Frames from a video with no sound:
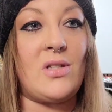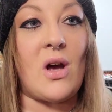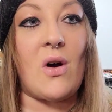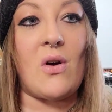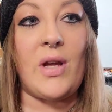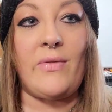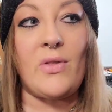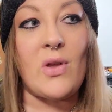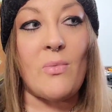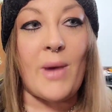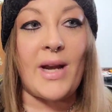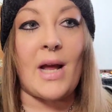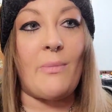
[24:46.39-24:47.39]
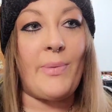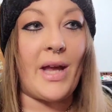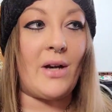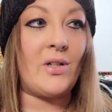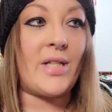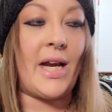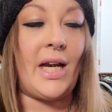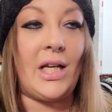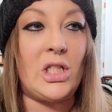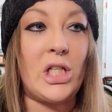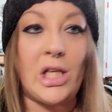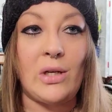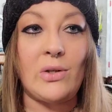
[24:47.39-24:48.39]
So even though it might not be
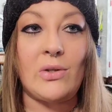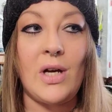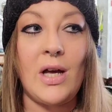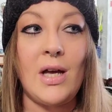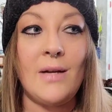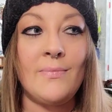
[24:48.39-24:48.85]
entertaining to you,